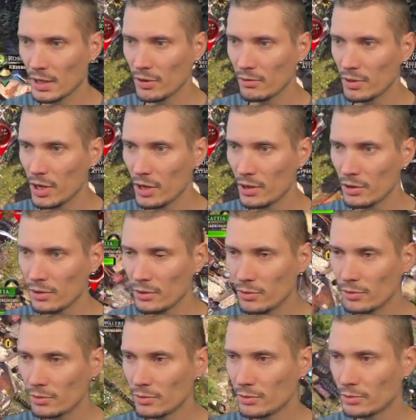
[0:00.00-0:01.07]
Oh
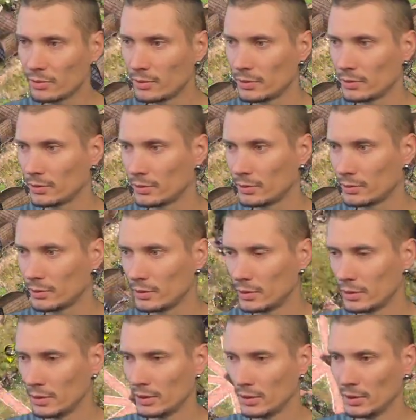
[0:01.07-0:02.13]
no.
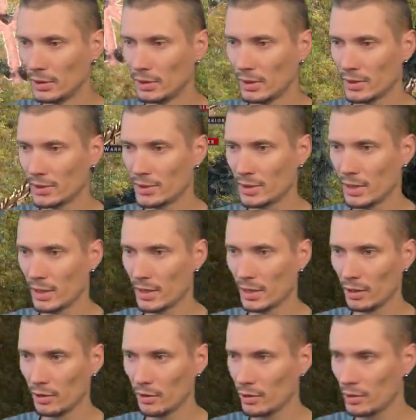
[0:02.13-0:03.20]
Let's take a
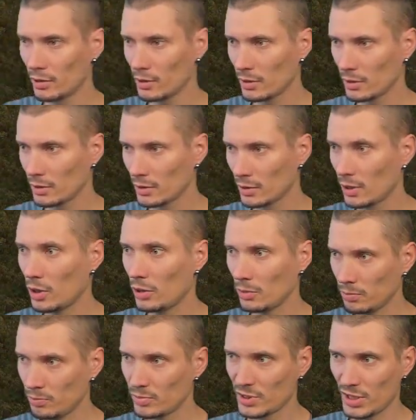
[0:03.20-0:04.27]
look.
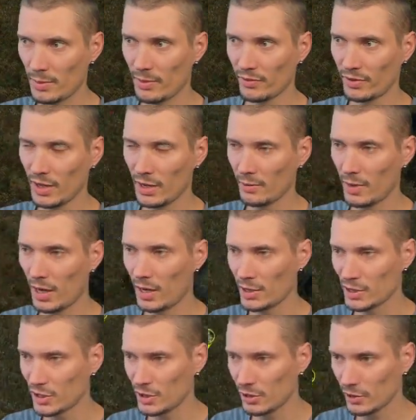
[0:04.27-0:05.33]
Oh, some of them are
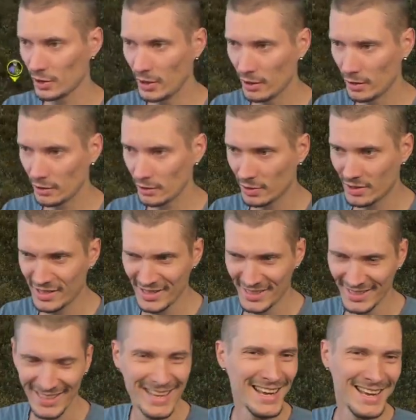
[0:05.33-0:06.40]
still here.
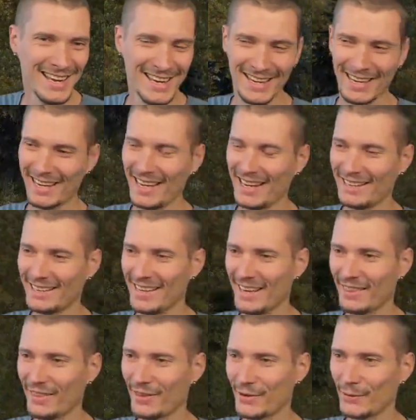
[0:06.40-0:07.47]
Can't
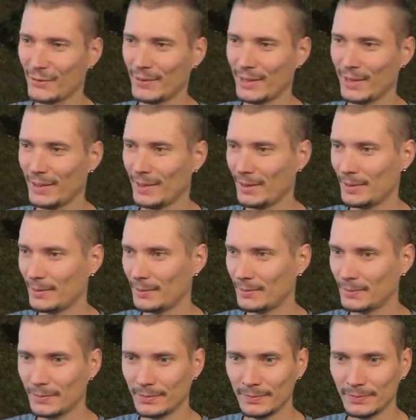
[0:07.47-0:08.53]
get through the...
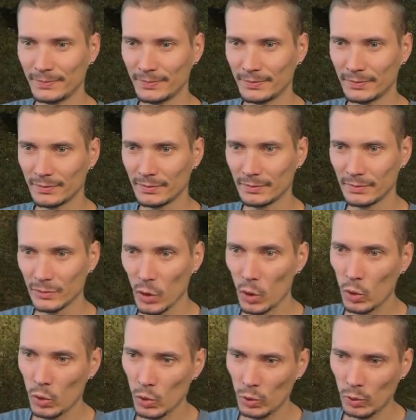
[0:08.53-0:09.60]

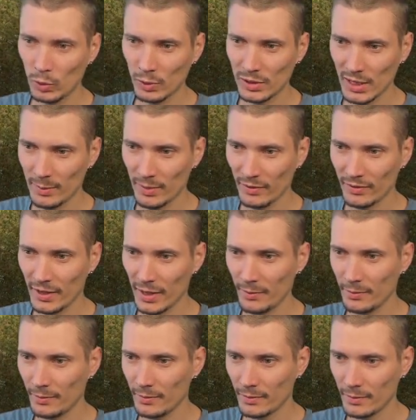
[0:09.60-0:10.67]
Oh, some of
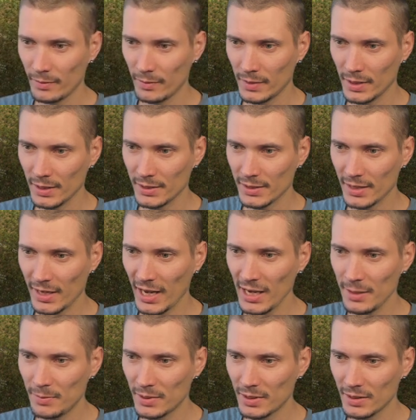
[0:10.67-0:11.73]
them
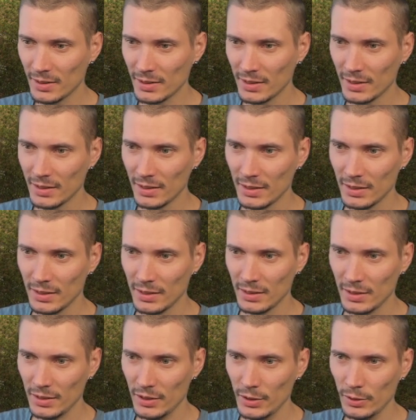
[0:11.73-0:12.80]
escaped.
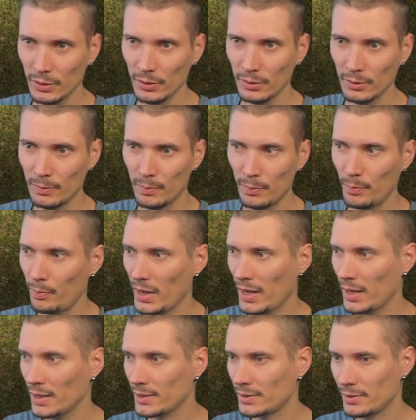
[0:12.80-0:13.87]
You
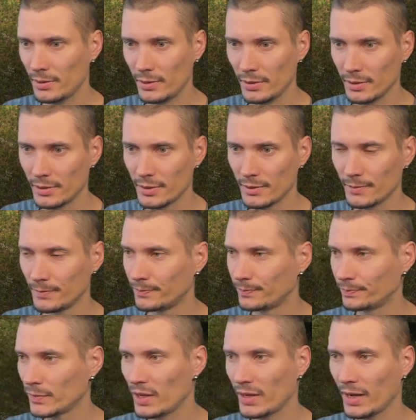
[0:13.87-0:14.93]
bastards.
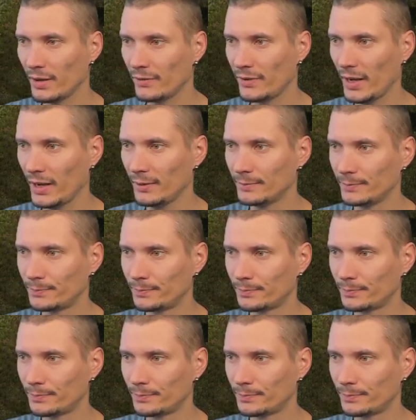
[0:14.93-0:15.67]
Okay, fine.